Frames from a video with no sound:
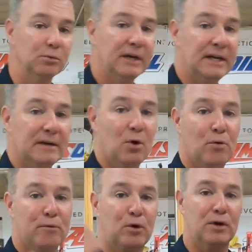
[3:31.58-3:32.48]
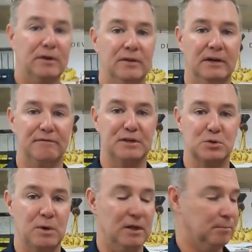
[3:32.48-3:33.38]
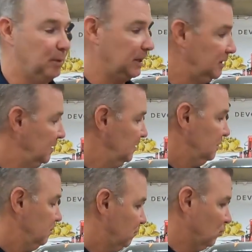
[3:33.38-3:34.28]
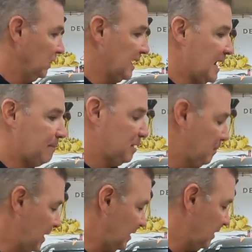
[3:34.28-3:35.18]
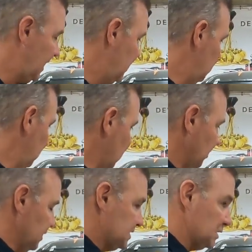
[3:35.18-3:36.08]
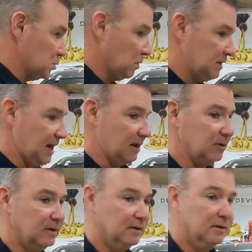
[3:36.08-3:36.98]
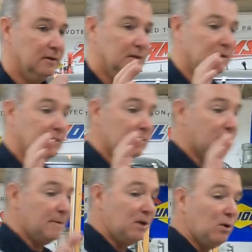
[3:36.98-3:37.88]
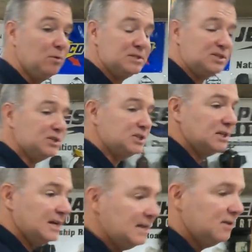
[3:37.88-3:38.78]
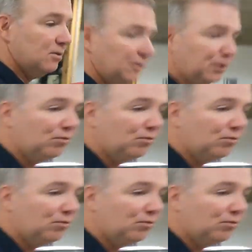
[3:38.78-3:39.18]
get it over onto the lift as well. But really happy about how all of this has worked out. Camaro is just sitting here on the